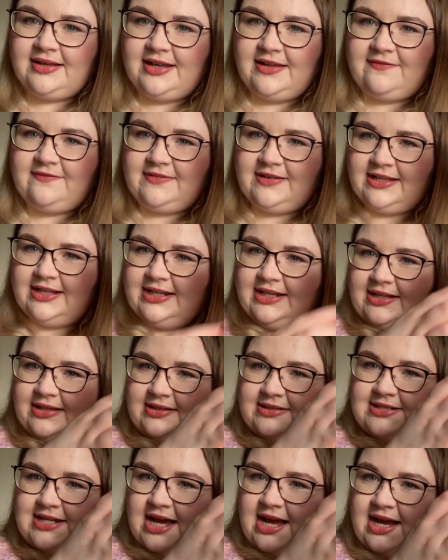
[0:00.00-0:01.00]
Lovely, a little
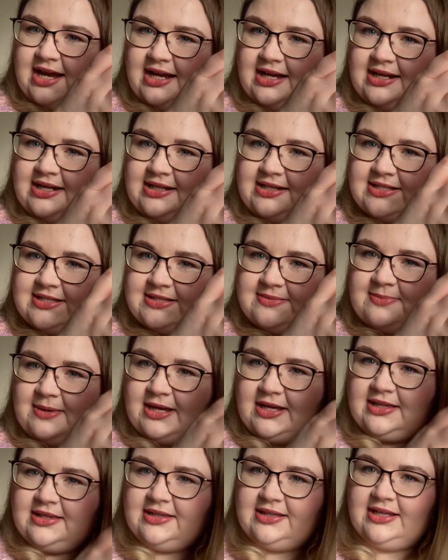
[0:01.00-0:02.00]
tiny
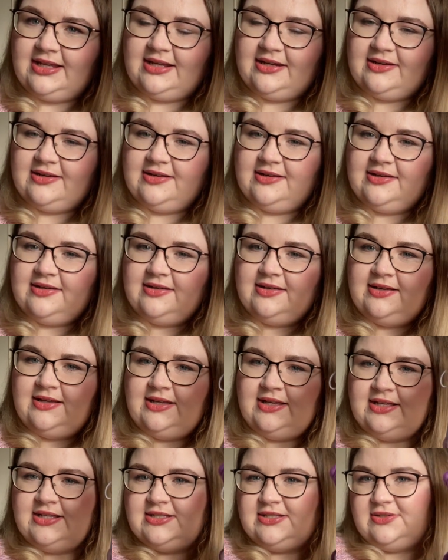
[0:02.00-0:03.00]
speckle here.
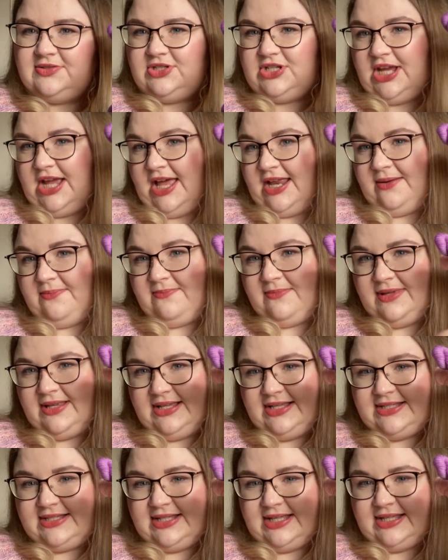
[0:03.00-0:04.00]
So she had a mini
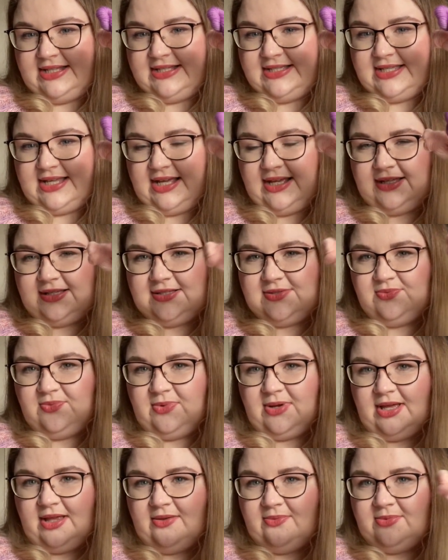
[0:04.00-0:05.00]
skin set as
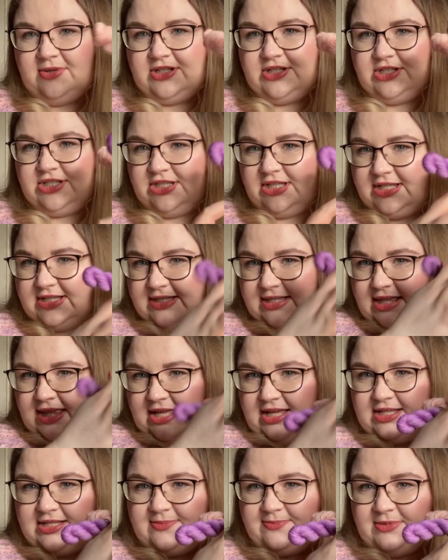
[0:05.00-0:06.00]
well, which is
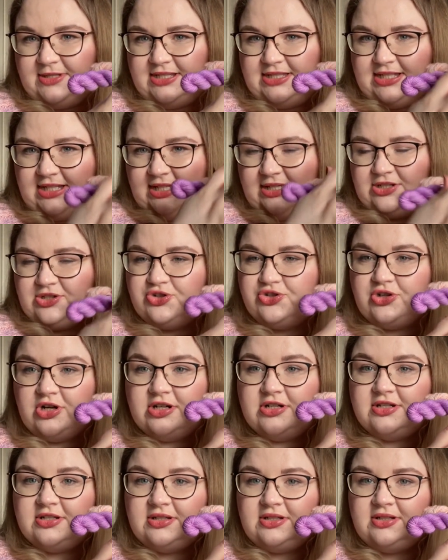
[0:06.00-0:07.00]
this, but
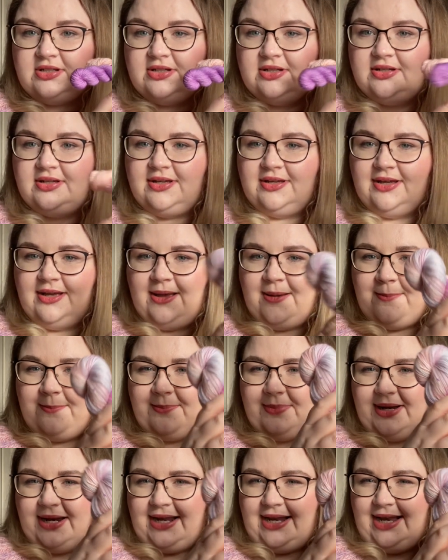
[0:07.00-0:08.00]
deconstructed.
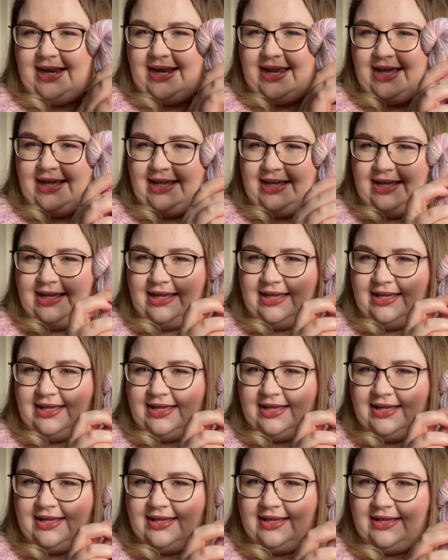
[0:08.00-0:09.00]
But I
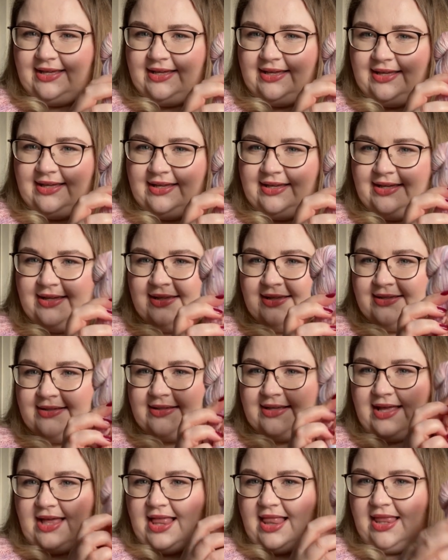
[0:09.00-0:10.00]
like,
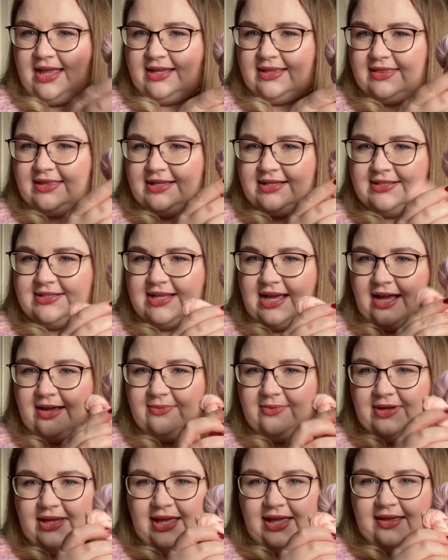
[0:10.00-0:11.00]
I like this. I
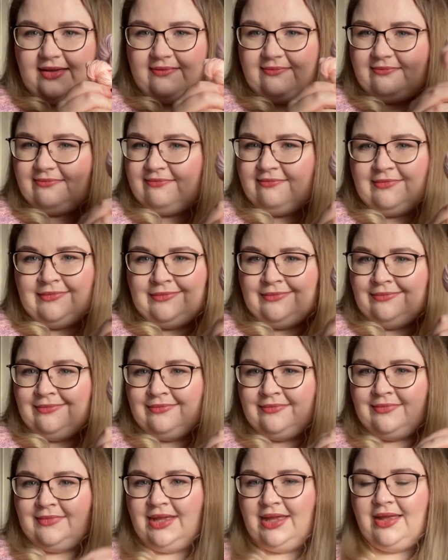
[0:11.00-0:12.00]
would get
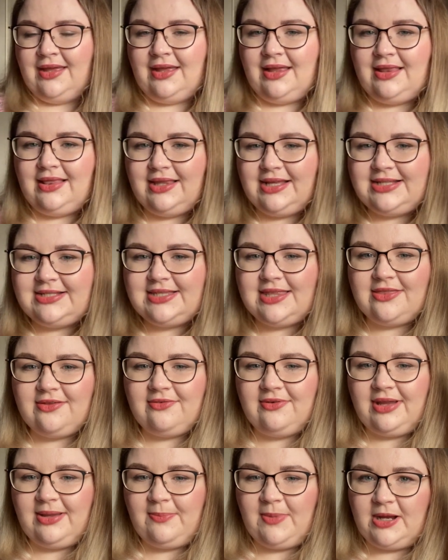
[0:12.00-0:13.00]
at least
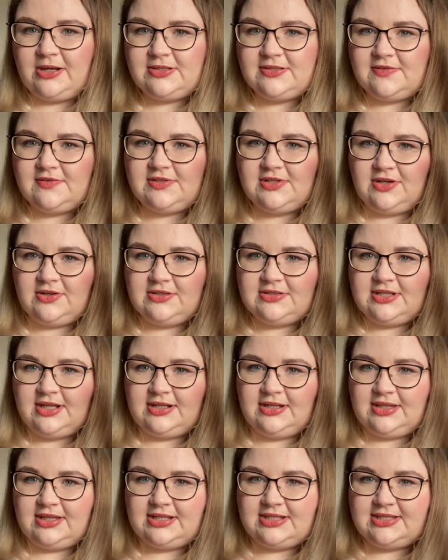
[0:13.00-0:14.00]
three pairs of socks out
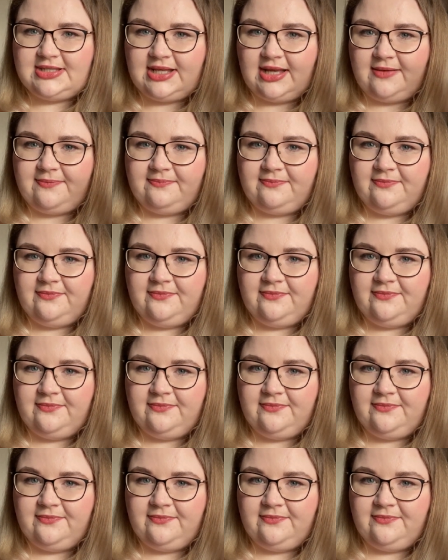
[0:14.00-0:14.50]
of this set.